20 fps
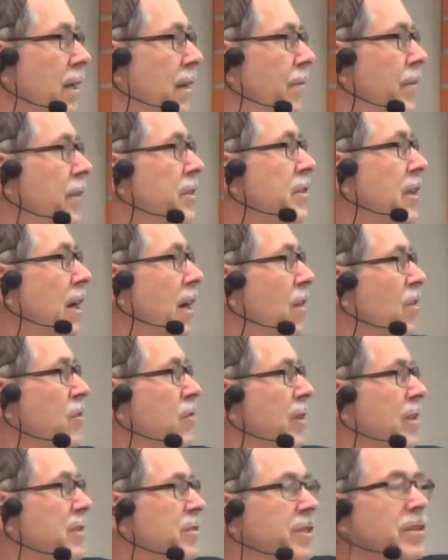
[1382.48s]
this
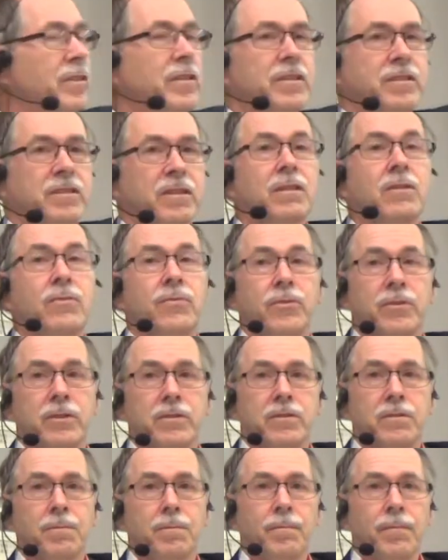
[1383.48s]
algebra still is
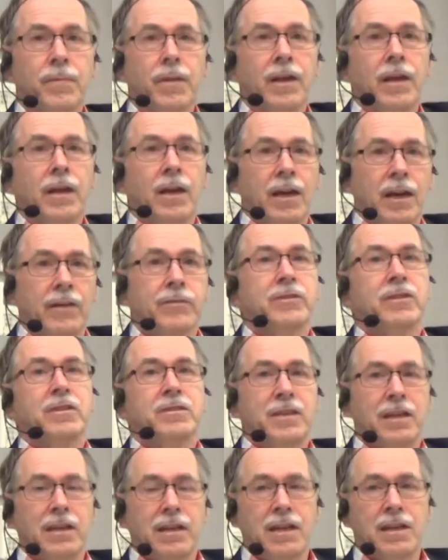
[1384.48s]
infinite. And what I
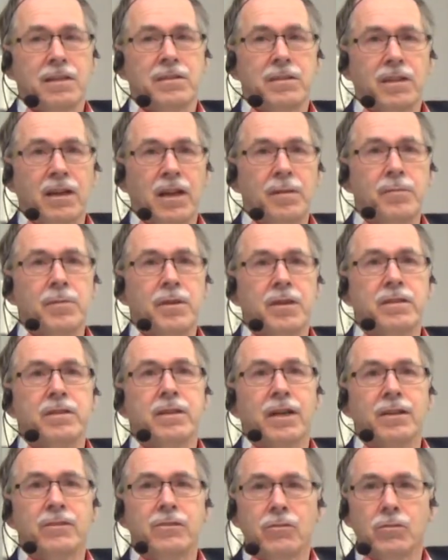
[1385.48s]
said last time is
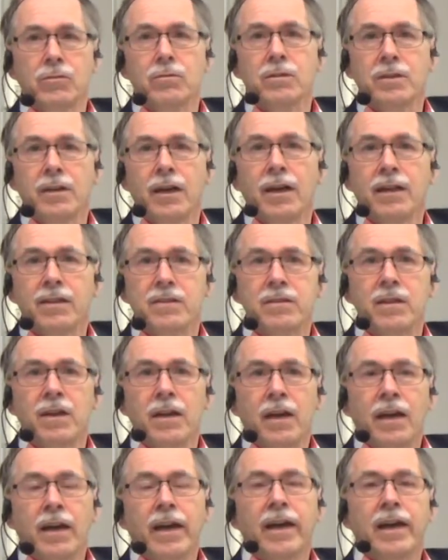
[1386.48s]
I don't get
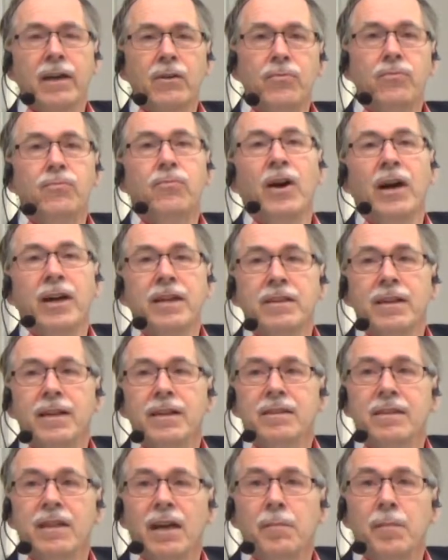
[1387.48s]
a
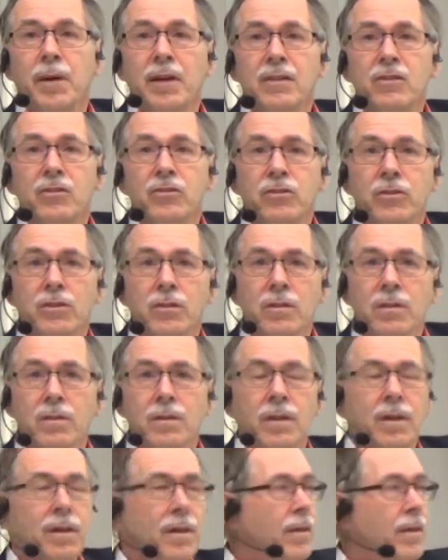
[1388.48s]
finite dimensional